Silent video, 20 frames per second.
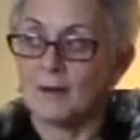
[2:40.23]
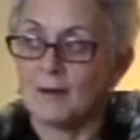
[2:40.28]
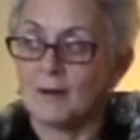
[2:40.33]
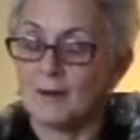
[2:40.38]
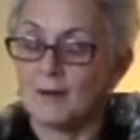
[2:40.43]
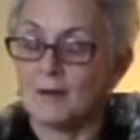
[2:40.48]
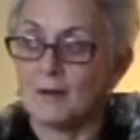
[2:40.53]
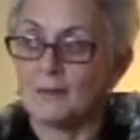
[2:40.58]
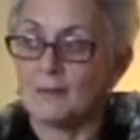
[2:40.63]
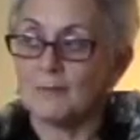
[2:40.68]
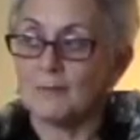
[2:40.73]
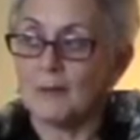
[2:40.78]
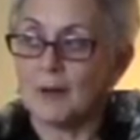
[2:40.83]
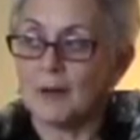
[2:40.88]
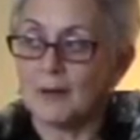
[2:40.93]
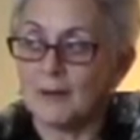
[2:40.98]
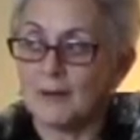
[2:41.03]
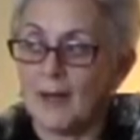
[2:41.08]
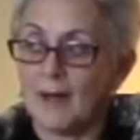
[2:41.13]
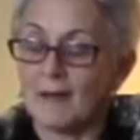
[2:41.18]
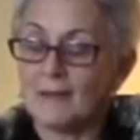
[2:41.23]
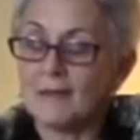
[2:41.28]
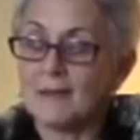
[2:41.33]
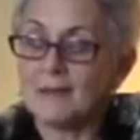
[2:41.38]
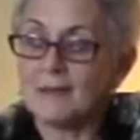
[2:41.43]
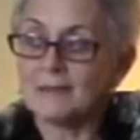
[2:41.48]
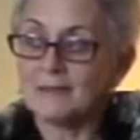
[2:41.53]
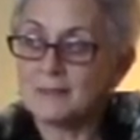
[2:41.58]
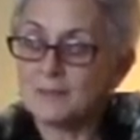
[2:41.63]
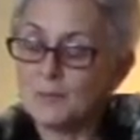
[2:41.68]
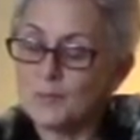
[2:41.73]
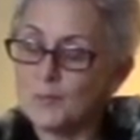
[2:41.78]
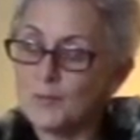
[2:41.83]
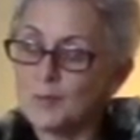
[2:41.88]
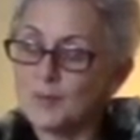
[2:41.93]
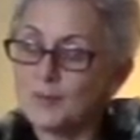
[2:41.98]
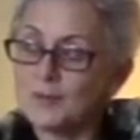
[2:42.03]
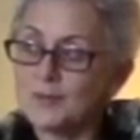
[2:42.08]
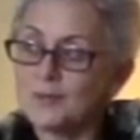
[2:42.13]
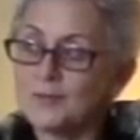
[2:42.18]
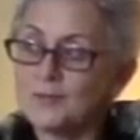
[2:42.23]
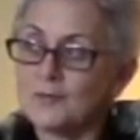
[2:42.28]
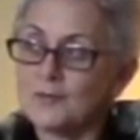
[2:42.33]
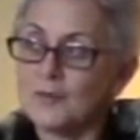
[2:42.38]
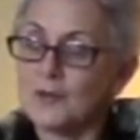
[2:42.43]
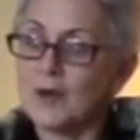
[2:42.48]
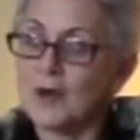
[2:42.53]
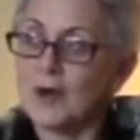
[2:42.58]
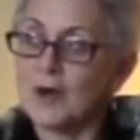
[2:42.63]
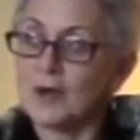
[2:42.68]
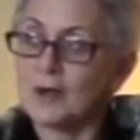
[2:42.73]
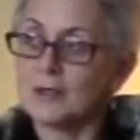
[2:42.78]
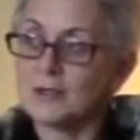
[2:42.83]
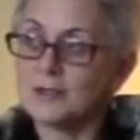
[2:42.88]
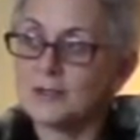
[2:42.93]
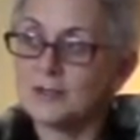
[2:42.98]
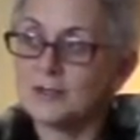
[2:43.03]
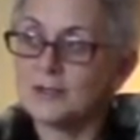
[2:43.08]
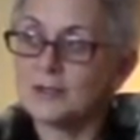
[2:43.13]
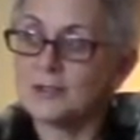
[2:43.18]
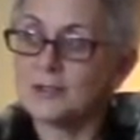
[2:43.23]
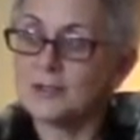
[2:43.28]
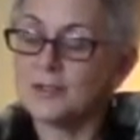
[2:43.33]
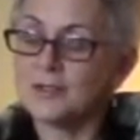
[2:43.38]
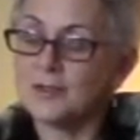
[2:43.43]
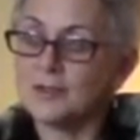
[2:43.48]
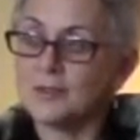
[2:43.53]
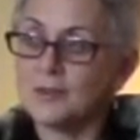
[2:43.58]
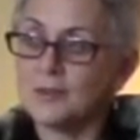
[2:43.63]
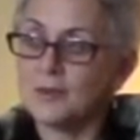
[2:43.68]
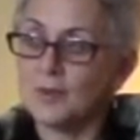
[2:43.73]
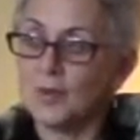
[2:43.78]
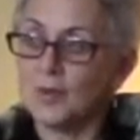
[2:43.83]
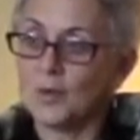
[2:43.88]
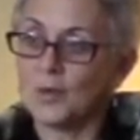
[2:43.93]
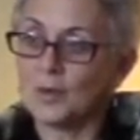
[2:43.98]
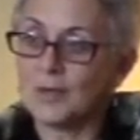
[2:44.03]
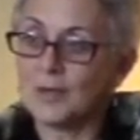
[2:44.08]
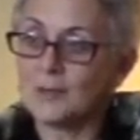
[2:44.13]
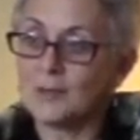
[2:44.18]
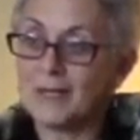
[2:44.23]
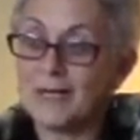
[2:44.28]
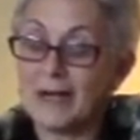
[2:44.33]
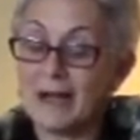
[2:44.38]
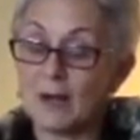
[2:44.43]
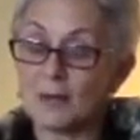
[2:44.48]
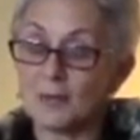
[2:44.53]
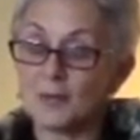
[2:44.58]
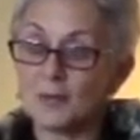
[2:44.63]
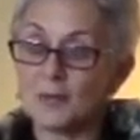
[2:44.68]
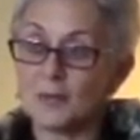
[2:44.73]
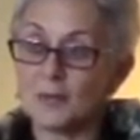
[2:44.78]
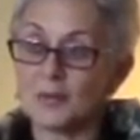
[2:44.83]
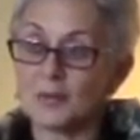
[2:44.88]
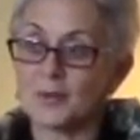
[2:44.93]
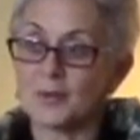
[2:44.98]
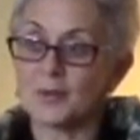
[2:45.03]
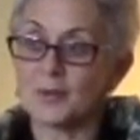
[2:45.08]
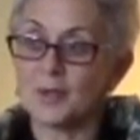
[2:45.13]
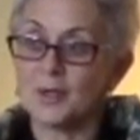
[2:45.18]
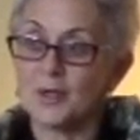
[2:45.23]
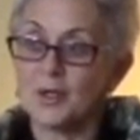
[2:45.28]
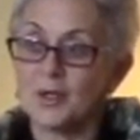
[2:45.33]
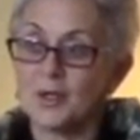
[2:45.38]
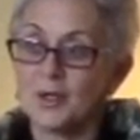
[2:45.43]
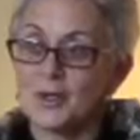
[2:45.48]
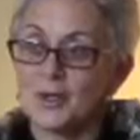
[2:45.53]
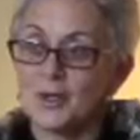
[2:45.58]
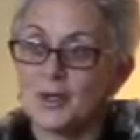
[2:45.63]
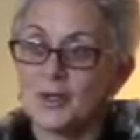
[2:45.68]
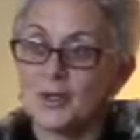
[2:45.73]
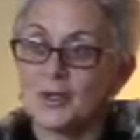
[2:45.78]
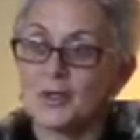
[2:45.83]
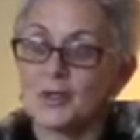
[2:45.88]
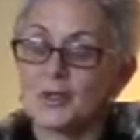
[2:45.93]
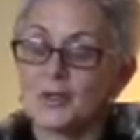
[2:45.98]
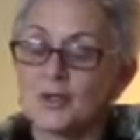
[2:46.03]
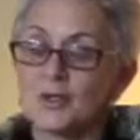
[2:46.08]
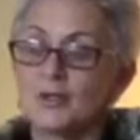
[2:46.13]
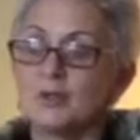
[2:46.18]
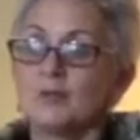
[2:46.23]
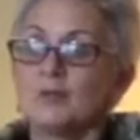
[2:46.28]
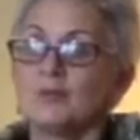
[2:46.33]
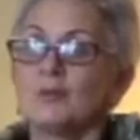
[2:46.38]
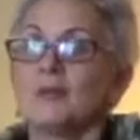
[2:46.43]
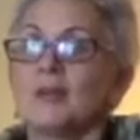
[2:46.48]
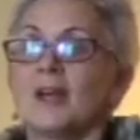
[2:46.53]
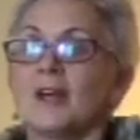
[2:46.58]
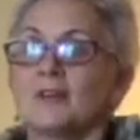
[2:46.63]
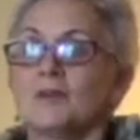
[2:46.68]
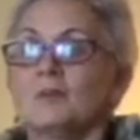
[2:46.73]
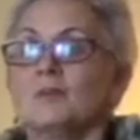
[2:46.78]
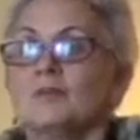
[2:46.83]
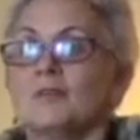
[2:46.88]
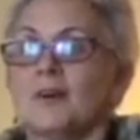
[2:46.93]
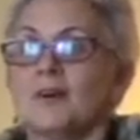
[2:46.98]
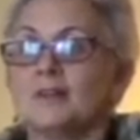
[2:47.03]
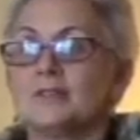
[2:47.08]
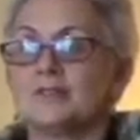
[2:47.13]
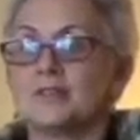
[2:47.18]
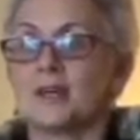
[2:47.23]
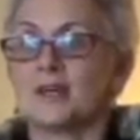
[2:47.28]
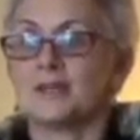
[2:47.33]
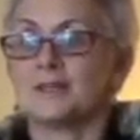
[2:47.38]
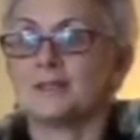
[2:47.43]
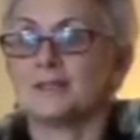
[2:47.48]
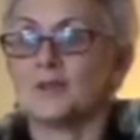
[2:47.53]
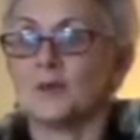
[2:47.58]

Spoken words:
I think it's important for us to hold them accountable to that project.